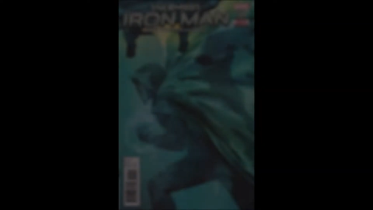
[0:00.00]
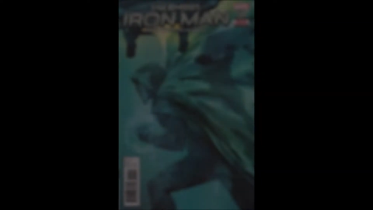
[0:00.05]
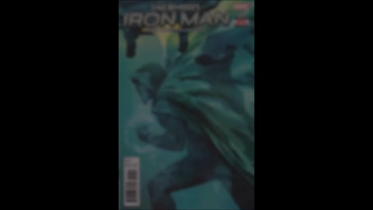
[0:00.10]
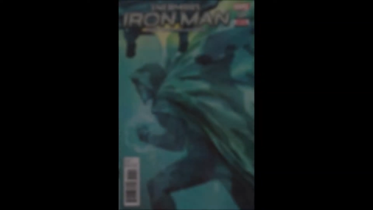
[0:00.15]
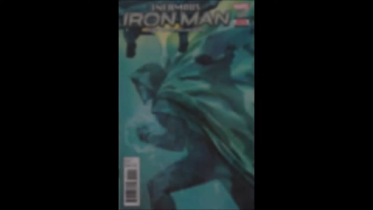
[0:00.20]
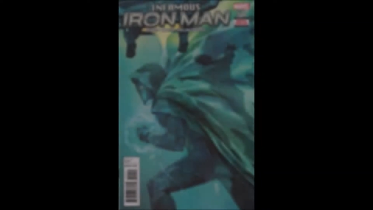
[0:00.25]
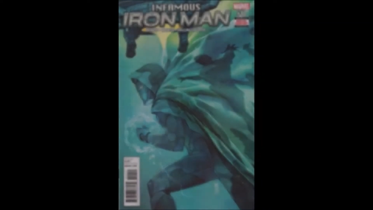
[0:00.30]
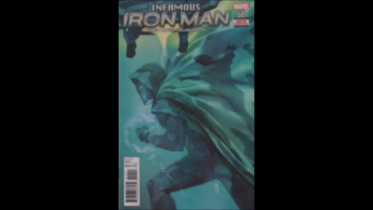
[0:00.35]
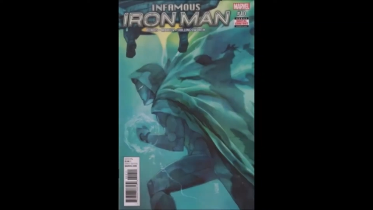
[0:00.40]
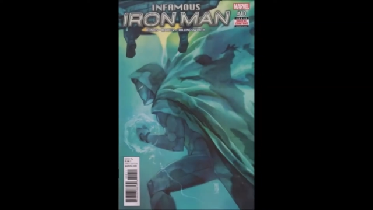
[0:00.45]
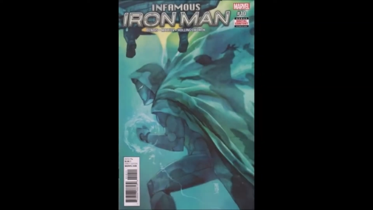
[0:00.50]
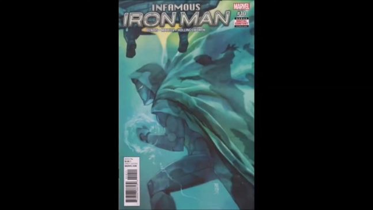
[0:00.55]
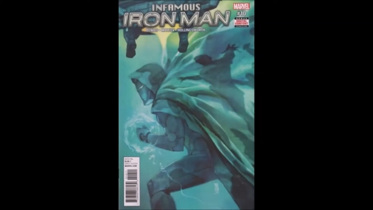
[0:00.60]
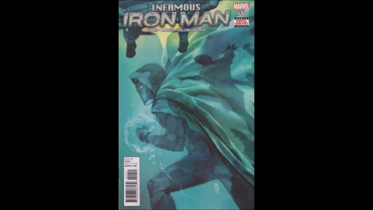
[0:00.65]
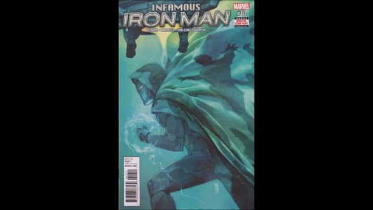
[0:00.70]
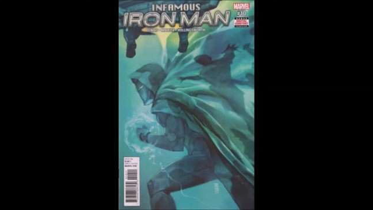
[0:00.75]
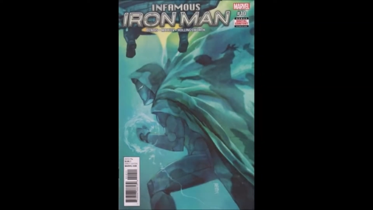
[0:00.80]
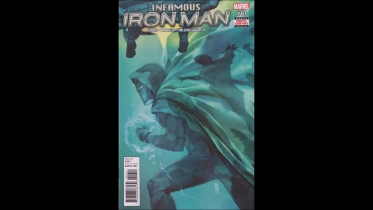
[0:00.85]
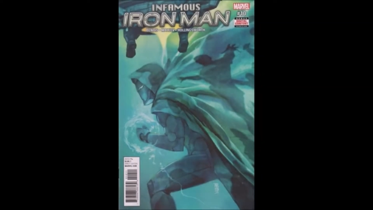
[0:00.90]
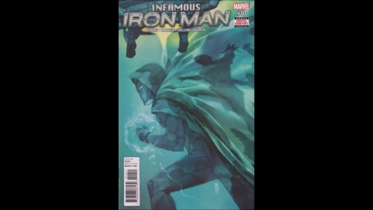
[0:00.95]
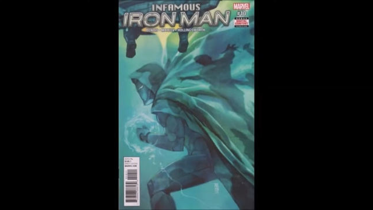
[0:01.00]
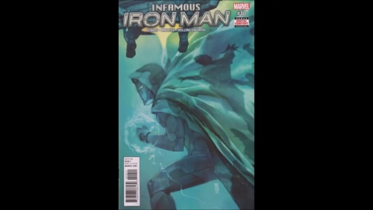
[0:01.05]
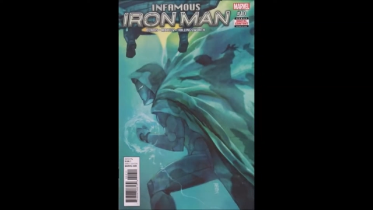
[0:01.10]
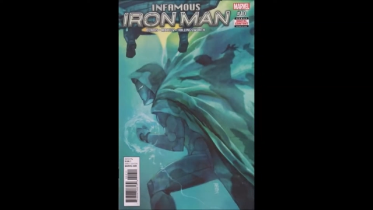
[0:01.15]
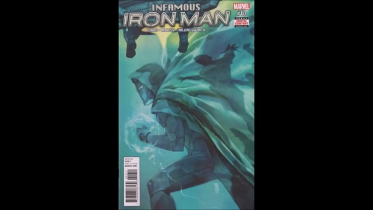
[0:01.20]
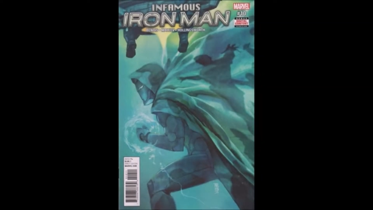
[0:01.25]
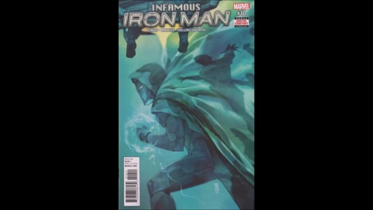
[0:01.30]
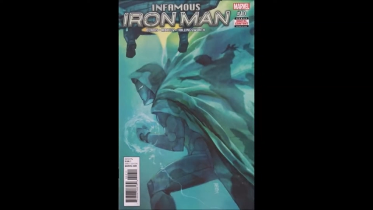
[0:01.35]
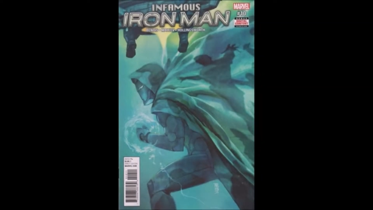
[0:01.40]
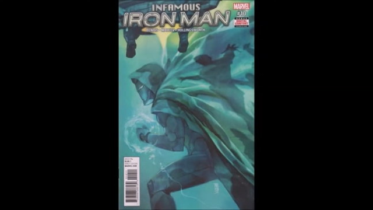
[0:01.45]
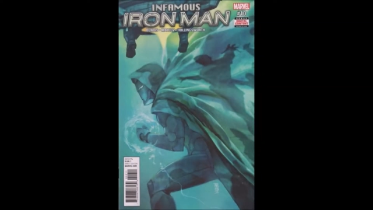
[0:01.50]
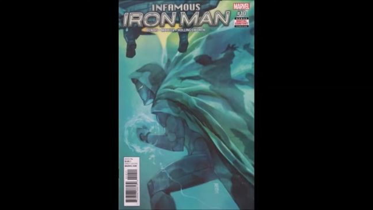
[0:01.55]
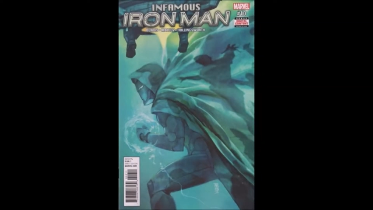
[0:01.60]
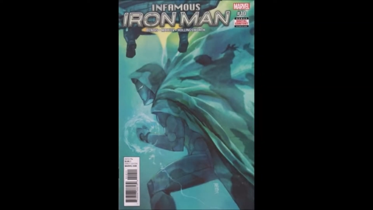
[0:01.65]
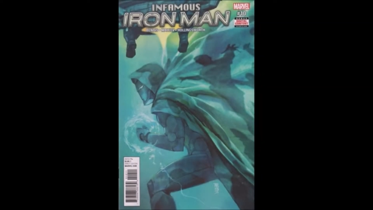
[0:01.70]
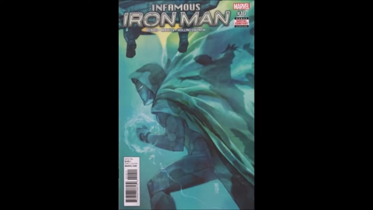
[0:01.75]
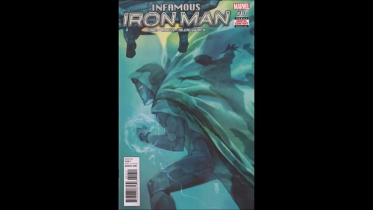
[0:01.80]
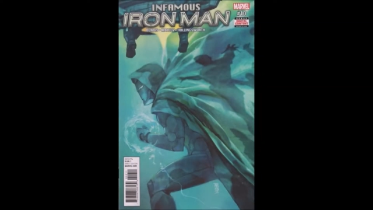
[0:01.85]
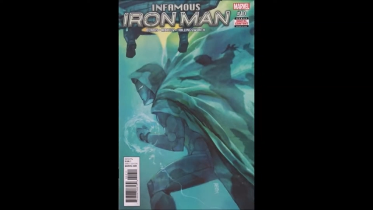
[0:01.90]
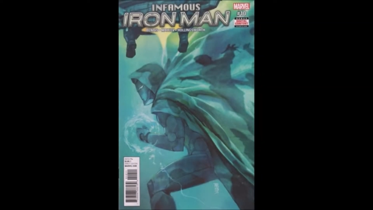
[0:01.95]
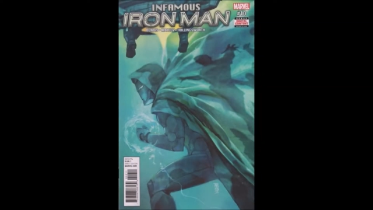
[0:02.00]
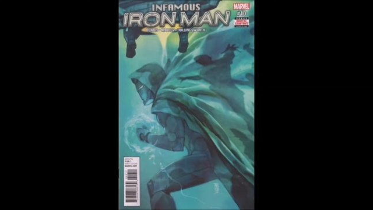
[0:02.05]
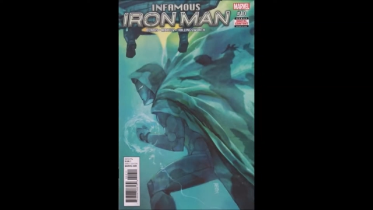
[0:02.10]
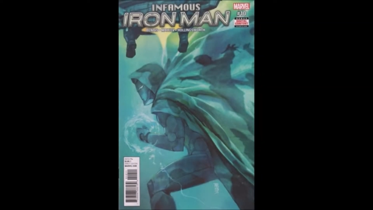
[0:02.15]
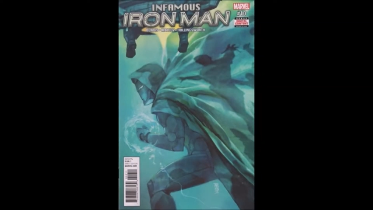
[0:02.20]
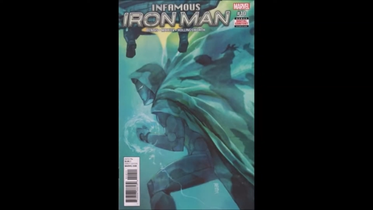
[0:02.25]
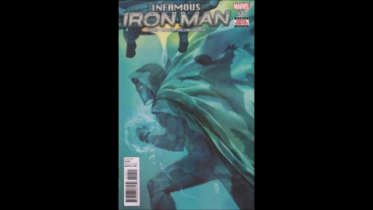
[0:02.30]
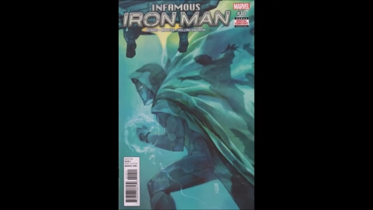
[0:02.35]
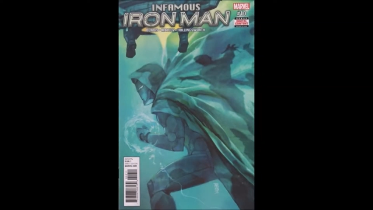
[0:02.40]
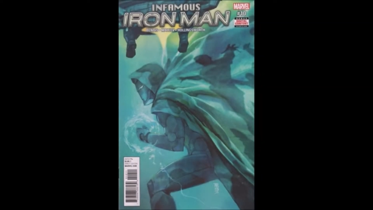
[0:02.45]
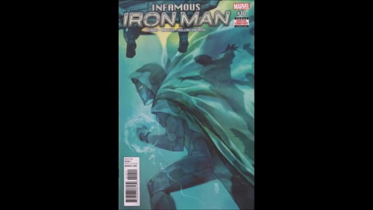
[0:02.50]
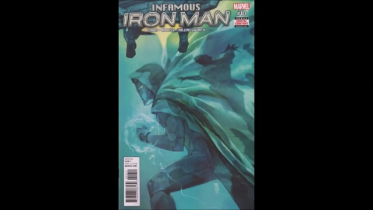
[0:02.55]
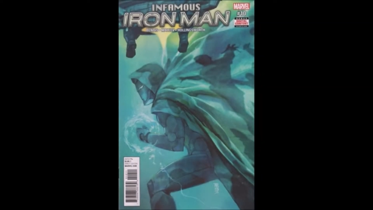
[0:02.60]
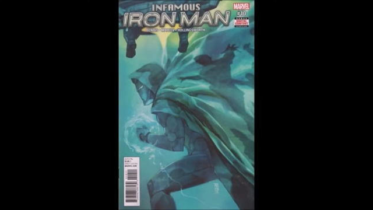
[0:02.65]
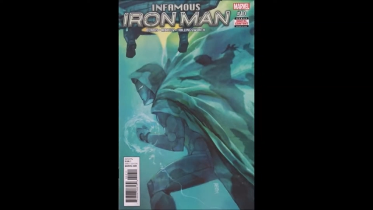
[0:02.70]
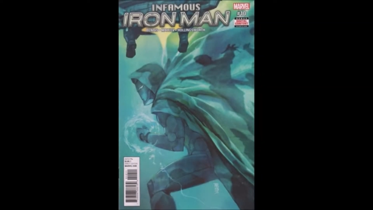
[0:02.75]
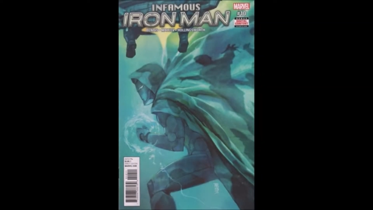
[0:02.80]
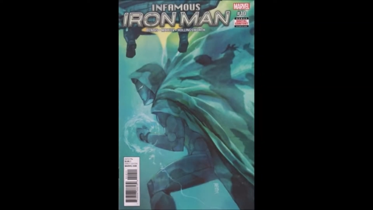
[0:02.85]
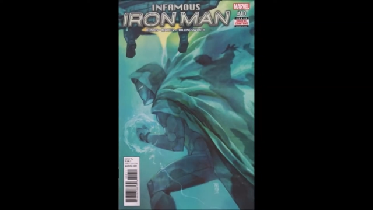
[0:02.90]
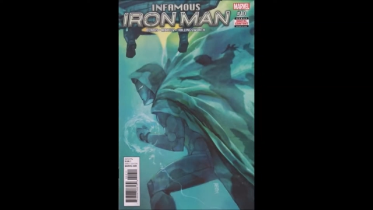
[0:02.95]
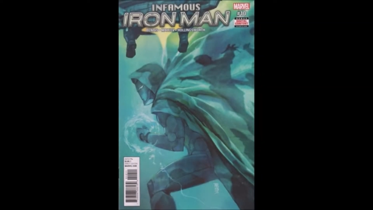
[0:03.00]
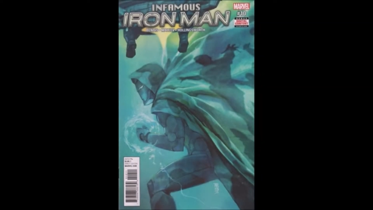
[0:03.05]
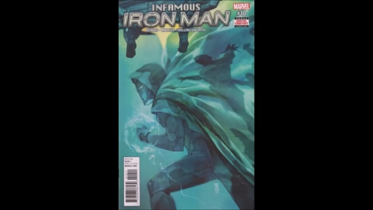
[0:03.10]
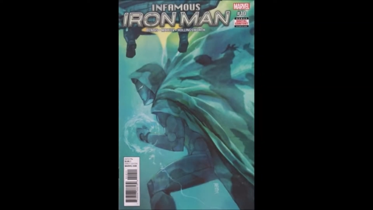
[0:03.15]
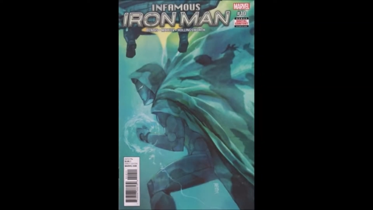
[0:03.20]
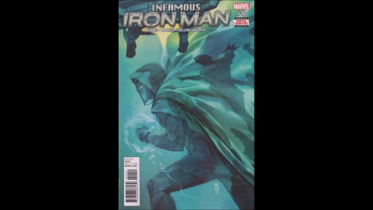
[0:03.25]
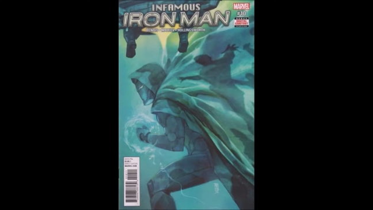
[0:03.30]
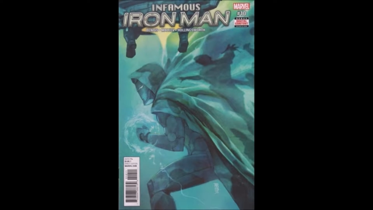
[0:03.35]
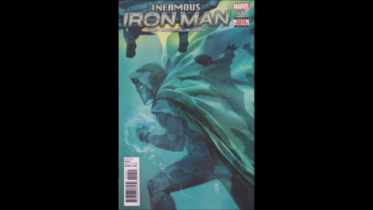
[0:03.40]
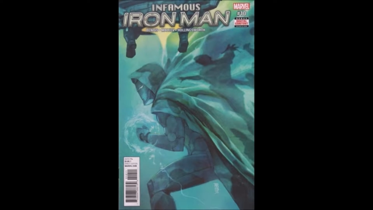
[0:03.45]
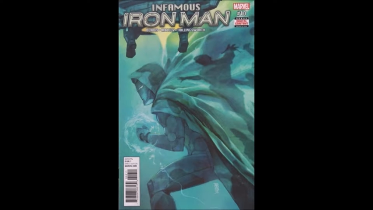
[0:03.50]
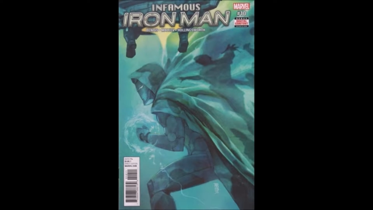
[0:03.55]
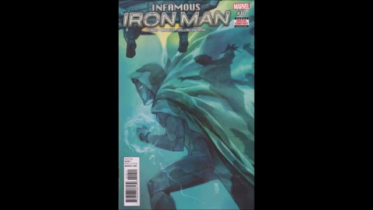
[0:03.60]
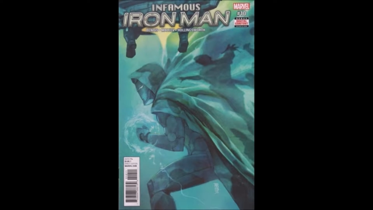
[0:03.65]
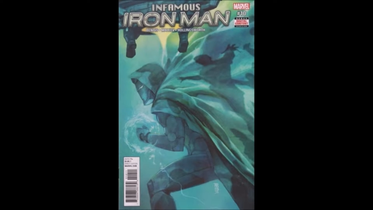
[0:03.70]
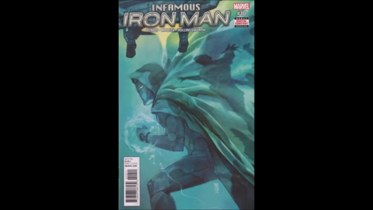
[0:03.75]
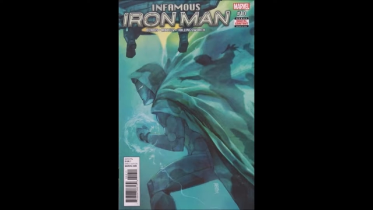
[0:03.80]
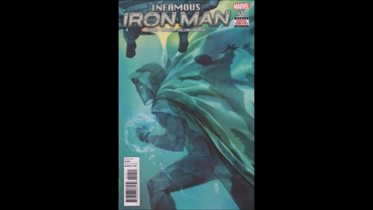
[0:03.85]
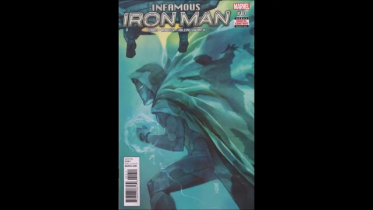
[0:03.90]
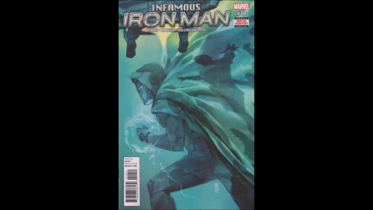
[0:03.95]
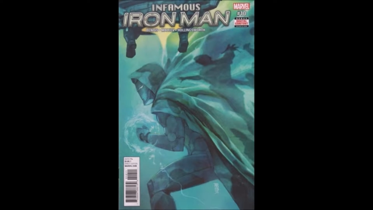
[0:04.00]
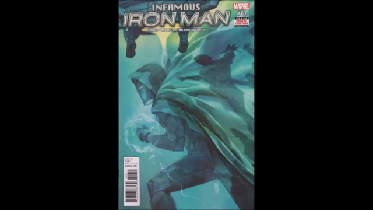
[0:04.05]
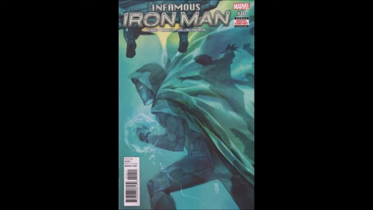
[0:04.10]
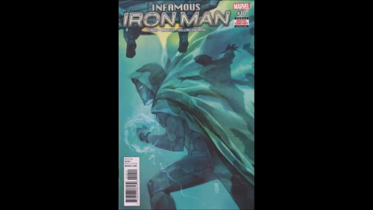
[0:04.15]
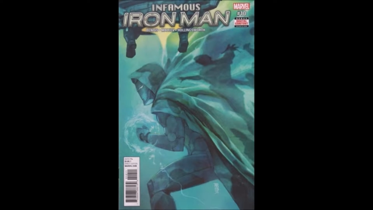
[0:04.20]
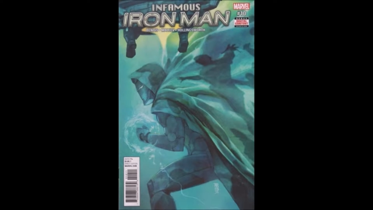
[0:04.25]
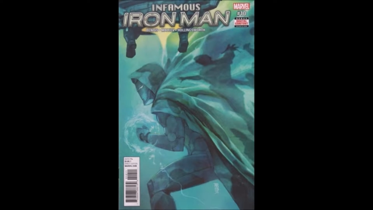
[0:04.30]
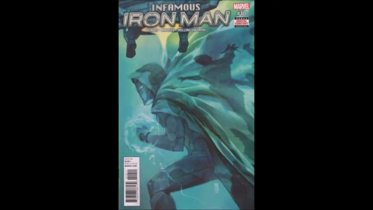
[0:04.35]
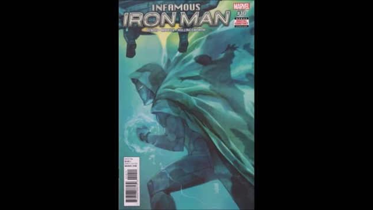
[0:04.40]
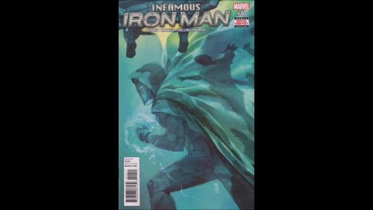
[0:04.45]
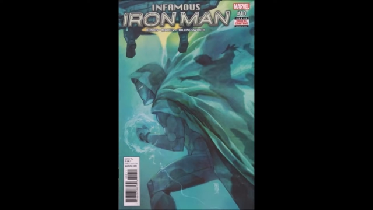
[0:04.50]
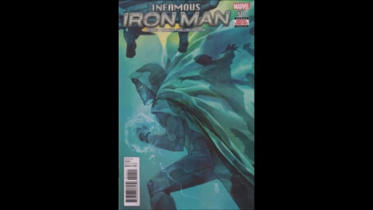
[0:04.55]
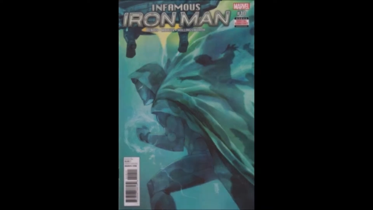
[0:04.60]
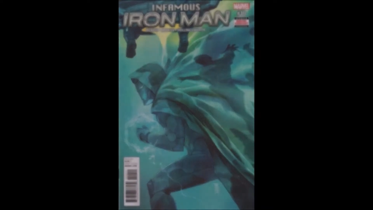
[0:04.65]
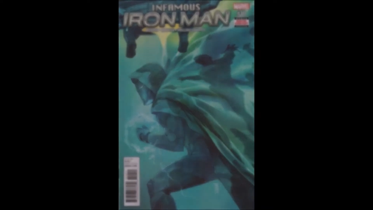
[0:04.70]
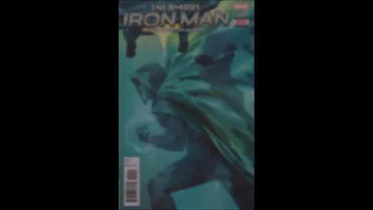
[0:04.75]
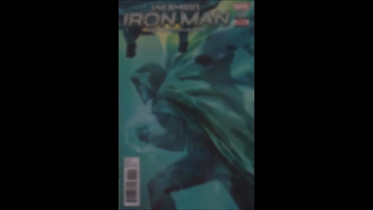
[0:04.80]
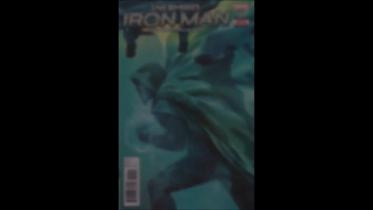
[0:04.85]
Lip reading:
Nobody's mouth can be seen.